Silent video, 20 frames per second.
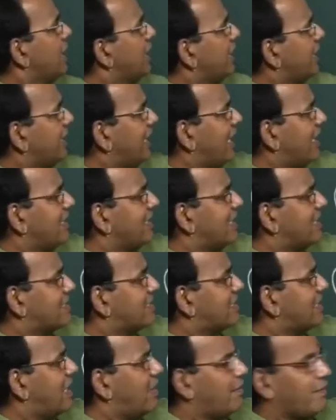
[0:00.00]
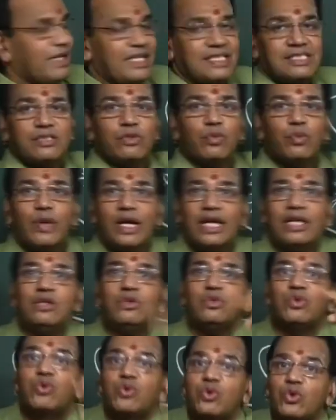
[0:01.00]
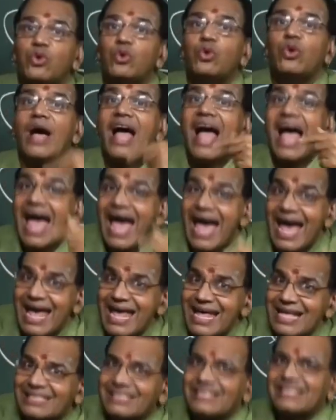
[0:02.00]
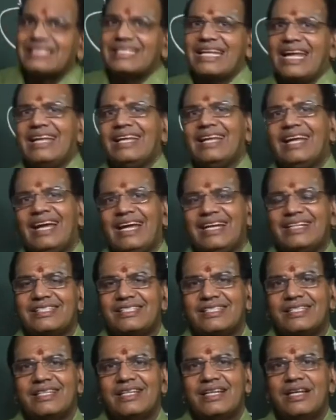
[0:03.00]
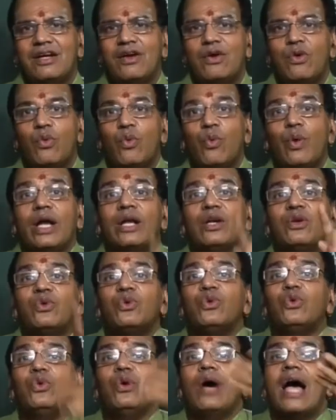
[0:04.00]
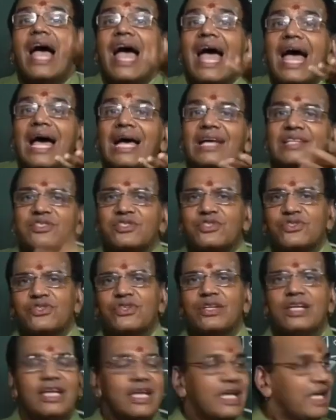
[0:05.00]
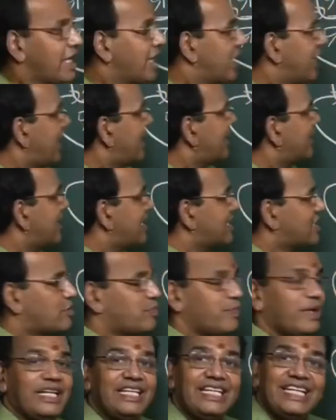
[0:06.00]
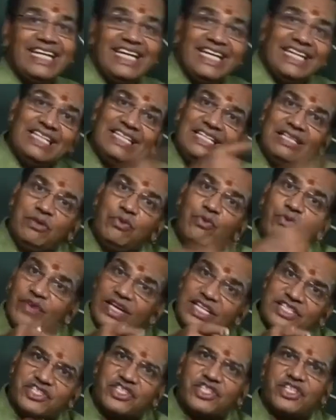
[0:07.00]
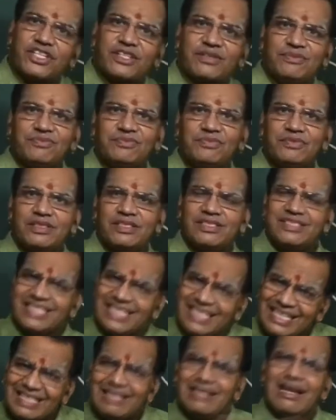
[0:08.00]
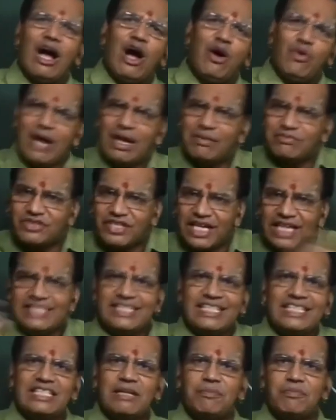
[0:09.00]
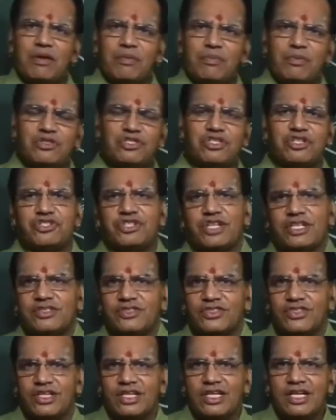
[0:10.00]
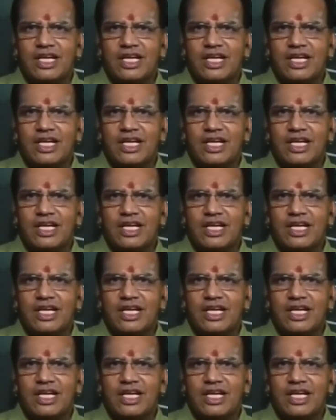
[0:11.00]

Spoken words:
Here yasya means one who has 10 heads. One who has. Here yasmin in which. See how I am changing the prepositions.